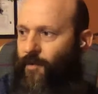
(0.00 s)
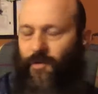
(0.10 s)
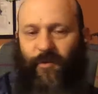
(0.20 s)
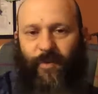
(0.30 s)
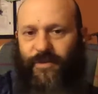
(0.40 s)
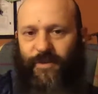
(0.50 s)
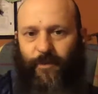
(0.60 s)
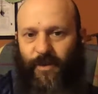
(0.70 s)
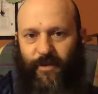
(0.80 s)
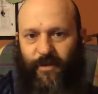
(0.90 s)
could have been
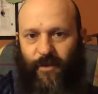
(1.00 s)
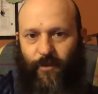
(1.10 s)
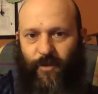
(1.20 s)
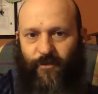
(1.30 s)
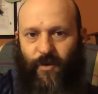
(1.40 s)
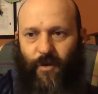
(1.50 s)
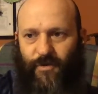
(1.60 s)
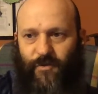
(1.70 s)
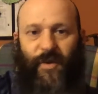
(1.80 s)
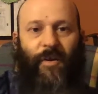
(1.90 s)
something that would have
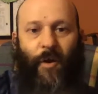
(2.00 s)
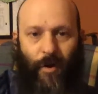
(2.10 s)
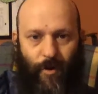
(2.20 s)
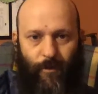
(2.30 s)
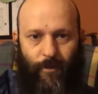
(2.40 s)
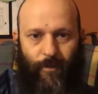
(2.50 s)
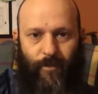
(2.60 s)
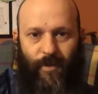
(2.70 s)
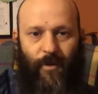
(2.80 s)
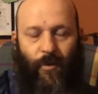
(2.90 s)
caused great harm,
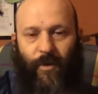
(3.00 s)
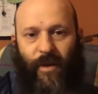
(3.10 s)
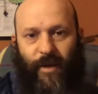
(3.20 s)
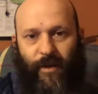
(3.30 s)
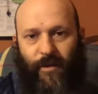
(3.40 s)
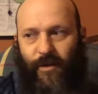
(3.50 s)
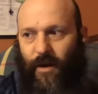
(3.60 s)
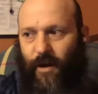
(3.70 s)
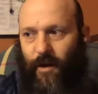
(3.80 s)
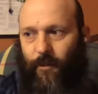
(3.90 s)
and
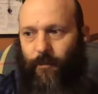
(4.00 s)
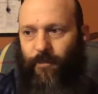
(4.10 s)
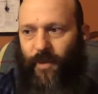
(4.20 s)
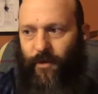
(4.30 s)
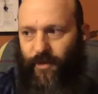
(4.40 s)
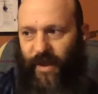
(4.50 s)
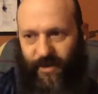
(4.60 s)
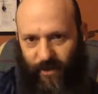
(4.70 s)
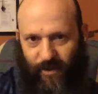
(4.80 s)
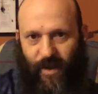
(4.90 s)
that
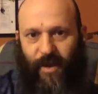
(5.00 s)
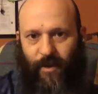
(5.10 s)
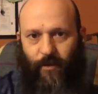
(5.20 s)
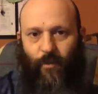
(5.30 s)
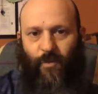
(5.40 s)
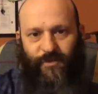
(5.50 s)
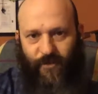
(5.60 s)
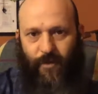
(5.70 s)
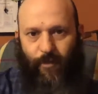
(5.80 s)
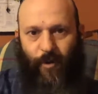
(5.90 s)
delay was
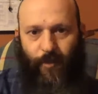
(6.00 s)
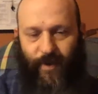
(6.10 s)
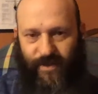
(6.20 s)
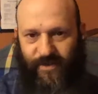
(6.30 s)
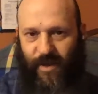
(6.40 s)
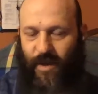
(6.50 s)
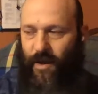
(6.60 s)
for a purpose.